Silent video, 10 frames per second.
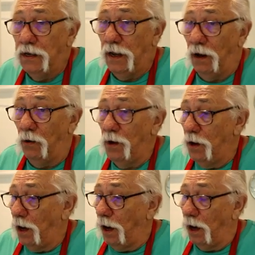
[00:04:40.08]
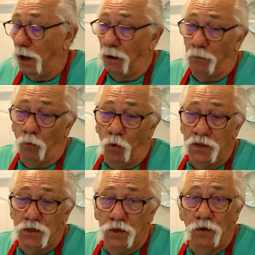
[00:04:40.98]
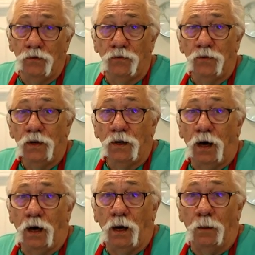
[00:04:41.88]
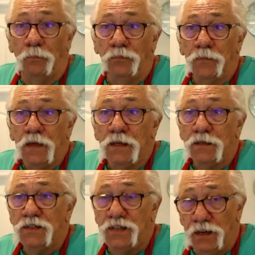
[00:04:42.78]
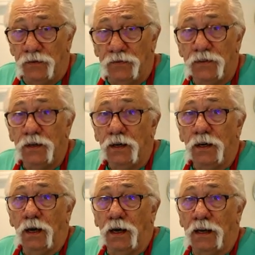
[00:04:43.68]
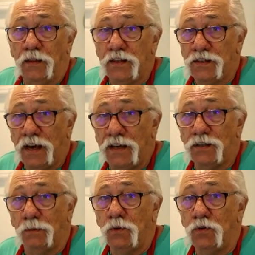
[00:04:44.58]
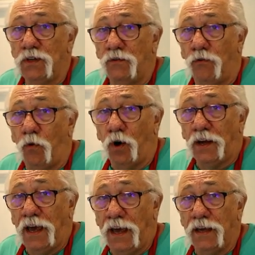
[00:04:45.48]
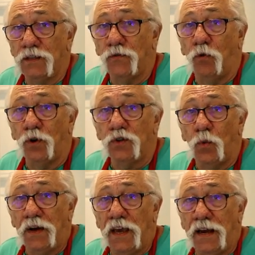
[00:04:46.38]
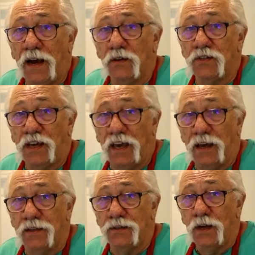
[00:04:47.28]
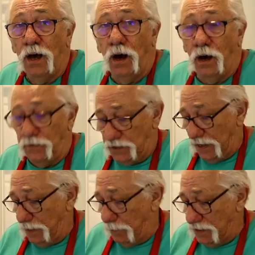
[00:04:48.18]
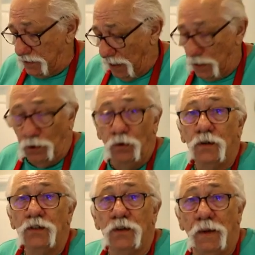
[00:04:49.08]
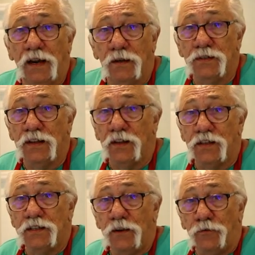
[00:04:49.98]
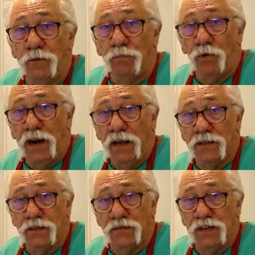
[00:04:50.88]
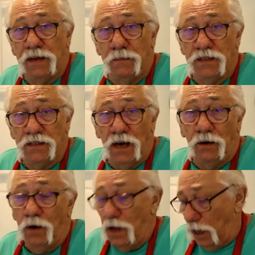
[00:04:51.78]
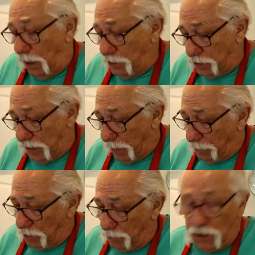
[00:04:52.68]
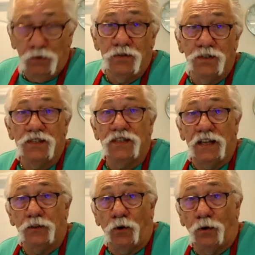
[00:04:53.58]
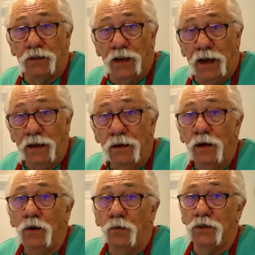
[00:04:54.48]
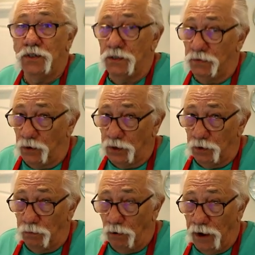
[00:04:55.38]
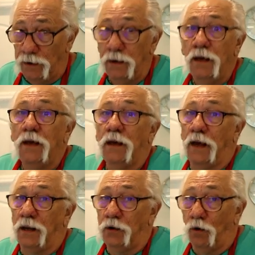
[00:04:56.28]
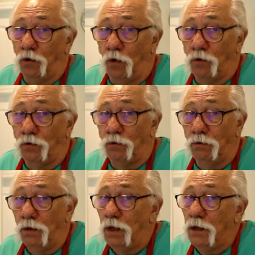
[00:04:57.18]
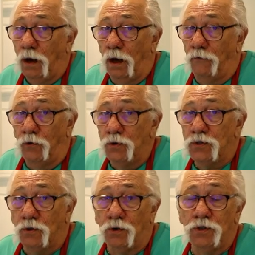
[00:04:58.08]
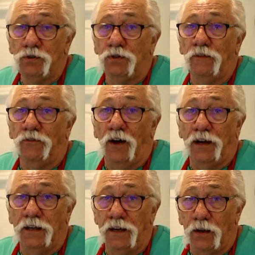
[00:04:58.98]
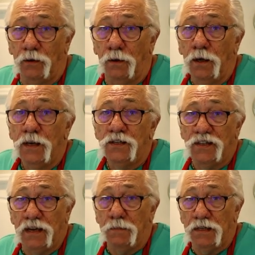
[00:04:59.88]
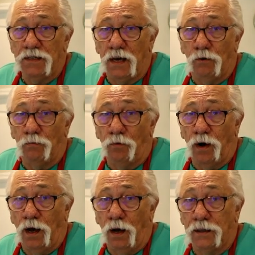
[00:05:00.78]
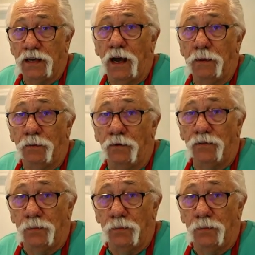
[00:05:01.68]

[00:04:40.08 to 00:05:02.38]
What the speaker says: Now, once you've sieved, and in this case I'm using 4 28-ounce cans of San Manzano tomatoes. Now, there's different brands of San Manzano. I just happen to be using Centro today, which is a very good brand. And in your local food stores, you could find another San Manzano brand, type of